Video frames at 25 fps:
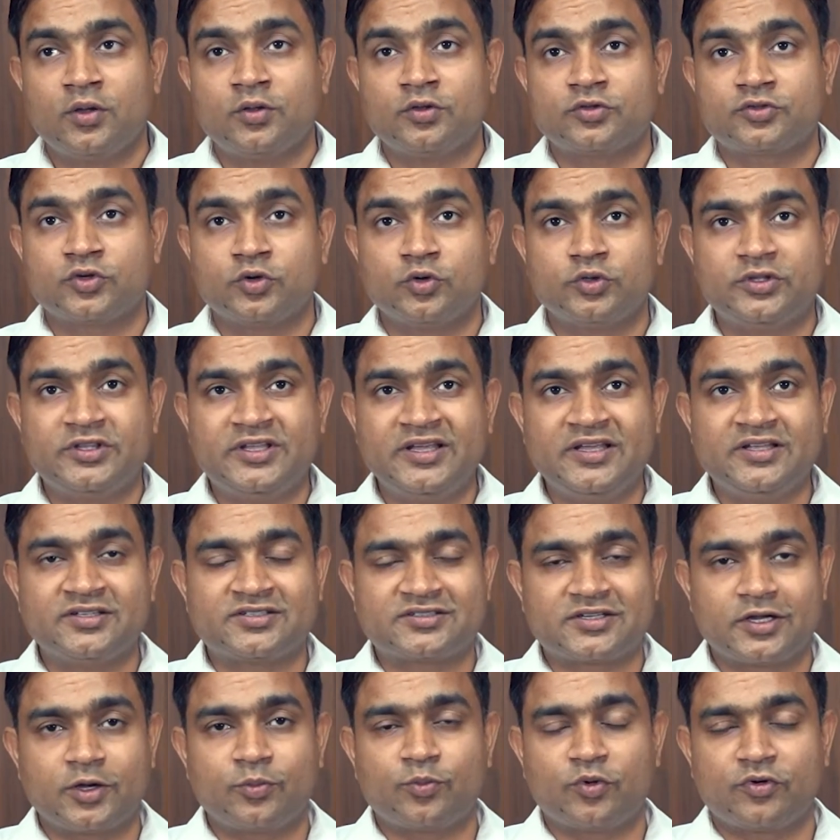So these
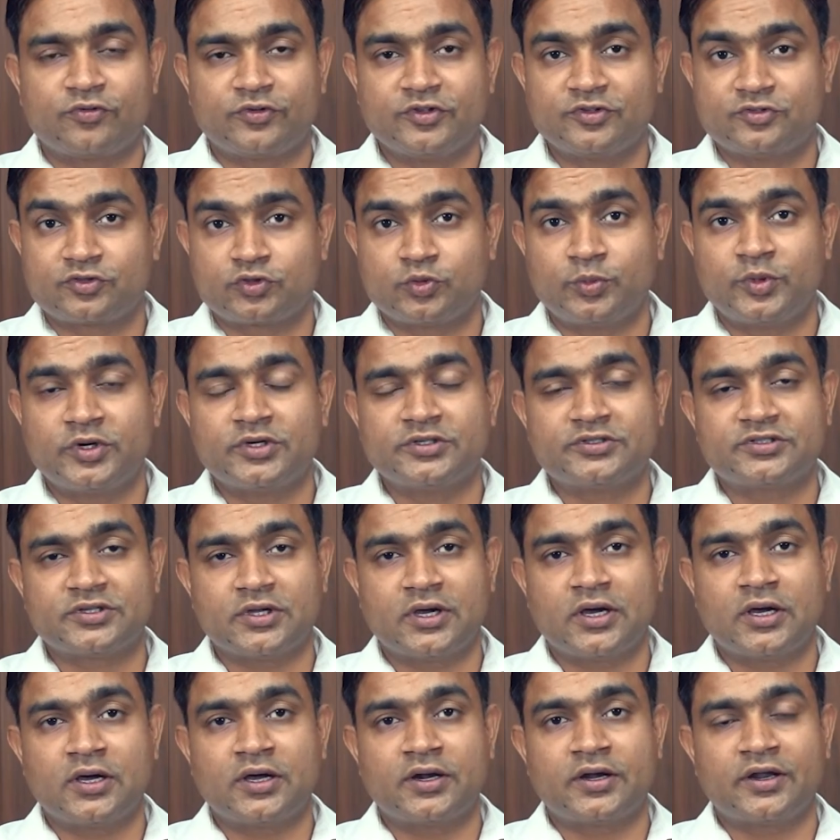type of instruments
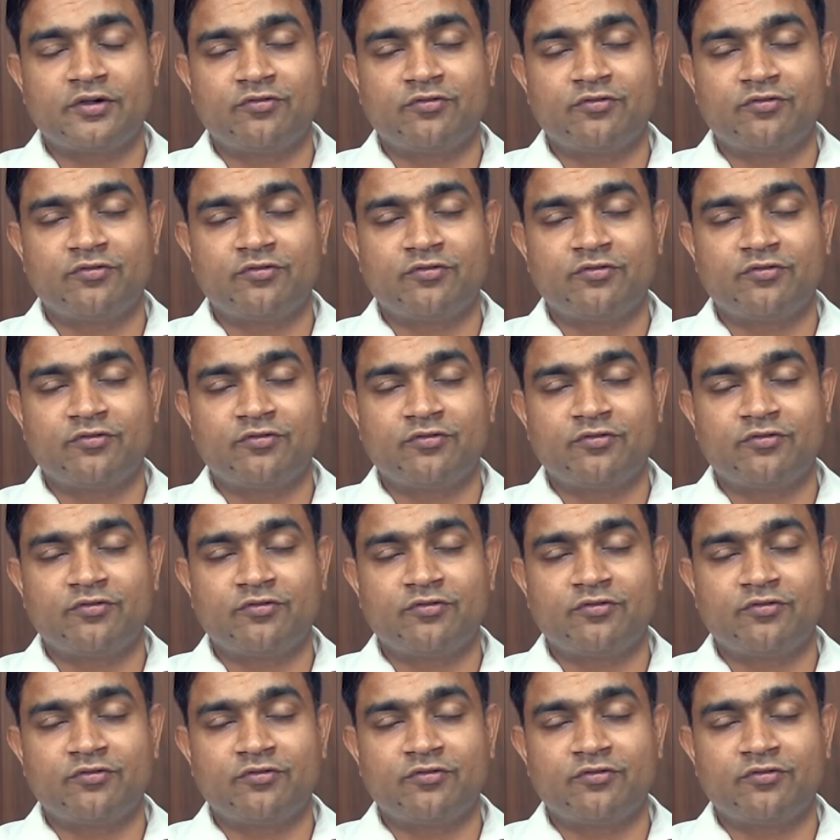are